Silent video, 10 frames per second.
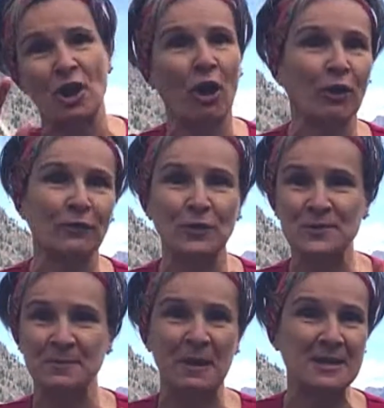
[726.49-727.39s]
all of
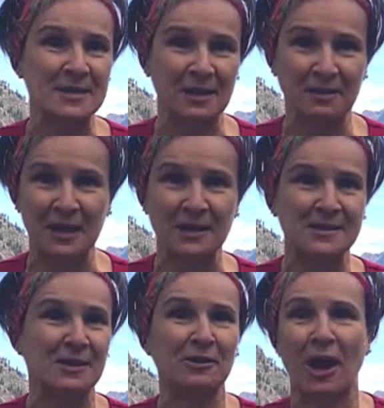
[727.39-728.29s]
those amazing
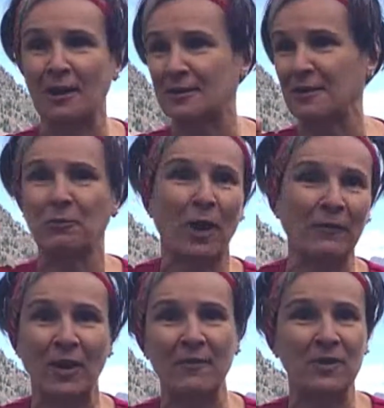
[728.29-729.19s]
things, deductive,
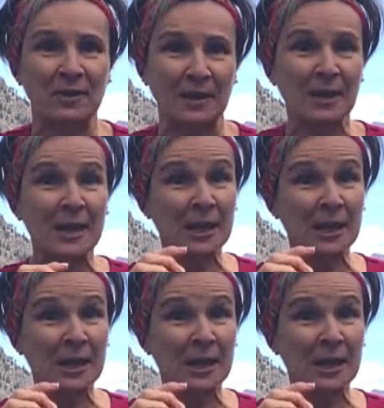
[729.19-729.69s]
everything